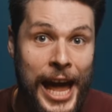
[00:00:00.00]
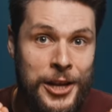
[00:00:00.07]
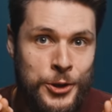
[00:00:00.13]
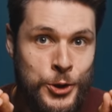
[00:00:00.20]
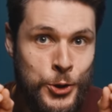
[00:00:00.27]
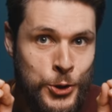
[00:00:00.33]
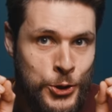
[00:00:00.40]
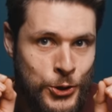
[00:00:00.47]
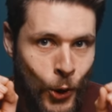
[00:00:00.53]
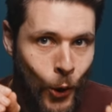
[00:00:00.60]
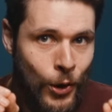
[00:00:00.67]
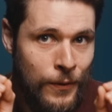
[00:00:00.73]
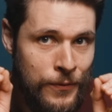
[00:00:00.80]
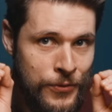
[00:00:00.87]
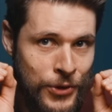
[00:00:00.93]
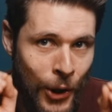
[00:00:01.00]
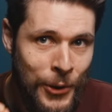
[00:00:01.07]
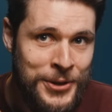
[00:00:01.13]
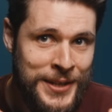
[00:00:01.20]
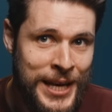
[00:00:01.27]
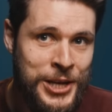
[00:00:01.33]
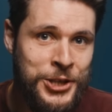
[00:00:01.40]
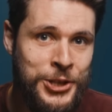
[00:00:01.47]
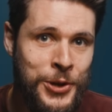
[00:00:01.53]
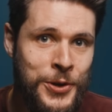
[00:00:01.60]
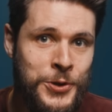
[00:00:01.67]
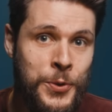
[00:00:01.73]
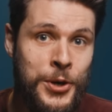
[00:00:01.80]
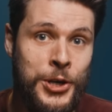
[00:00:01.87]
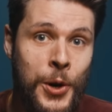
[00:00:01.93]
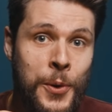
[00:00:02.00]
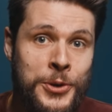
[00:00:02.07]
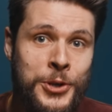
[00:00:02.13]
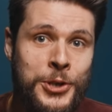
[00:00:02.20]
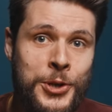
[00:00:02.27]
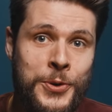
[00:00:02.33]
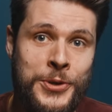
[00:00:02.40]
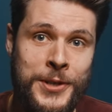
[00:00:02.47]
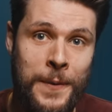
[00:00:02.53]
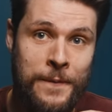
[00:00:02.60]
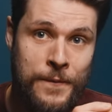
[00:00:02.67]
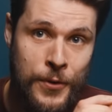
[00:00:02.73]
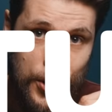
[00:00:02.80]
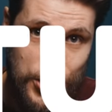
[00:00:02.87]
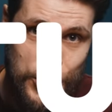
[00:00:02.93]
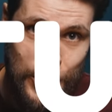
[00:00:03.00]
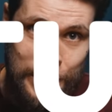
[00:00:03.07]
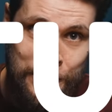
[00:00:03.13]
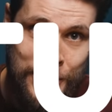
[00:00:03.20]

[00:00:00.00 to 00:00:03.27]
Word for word: And to solve those issues, we're going to do some virtual